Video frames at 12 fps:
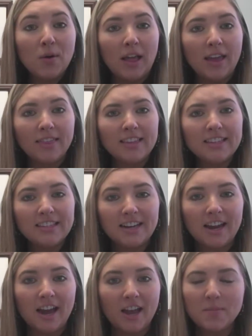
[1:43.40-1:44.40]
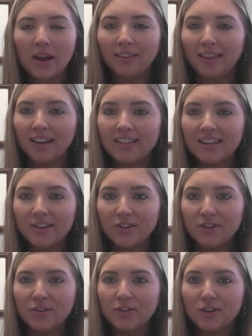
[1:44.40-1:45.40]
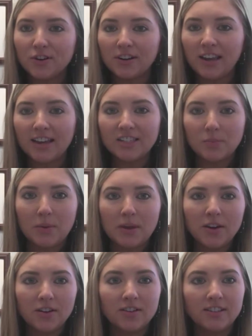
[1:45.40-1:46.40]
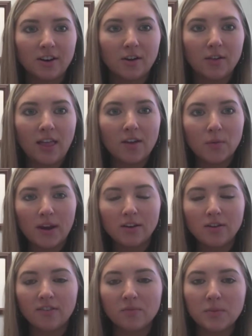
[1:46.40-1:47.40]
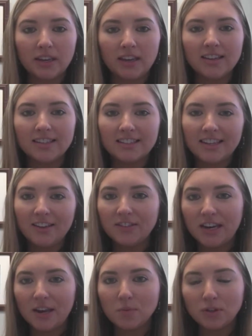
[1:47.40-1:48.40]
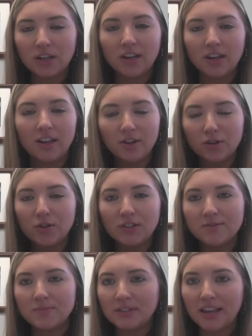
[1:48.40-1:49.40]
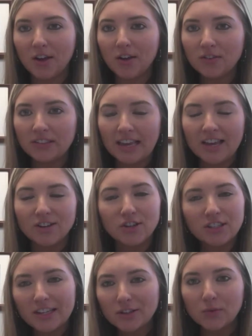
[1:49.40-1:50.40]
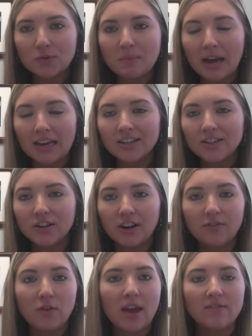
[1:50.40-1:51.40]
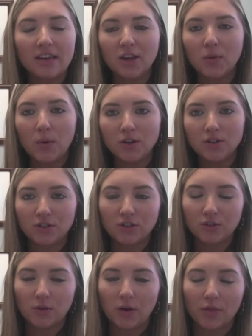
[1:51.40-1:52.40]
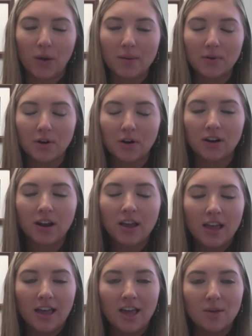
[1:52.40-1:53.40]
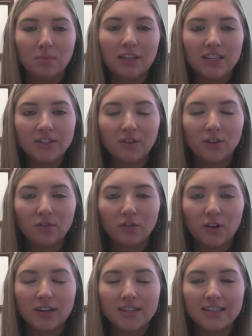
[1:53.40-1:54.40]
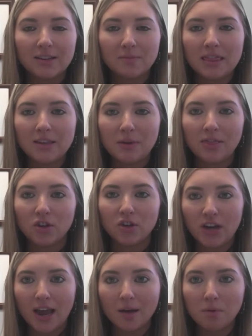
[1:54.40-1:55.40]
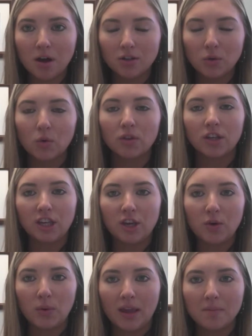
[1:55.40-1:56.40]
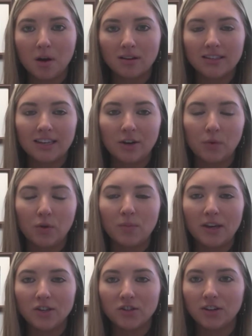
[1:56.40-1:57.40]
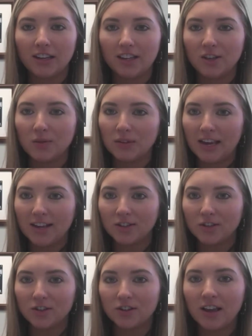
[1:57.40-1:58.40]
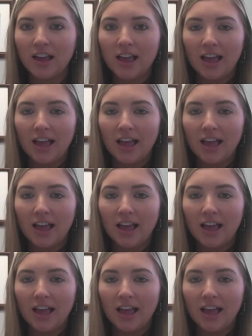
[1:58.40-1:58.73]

Well, at this time, I'd like to introduce our guest speakers, and I'll let Randolph McGee and Steve Stapleton introduce themselves. Uh, just as a reminder, if you have any questions throughout the webinar, uh, please feel free to submit them in the chat box or the Q&A box, and we'll make sure to get those answered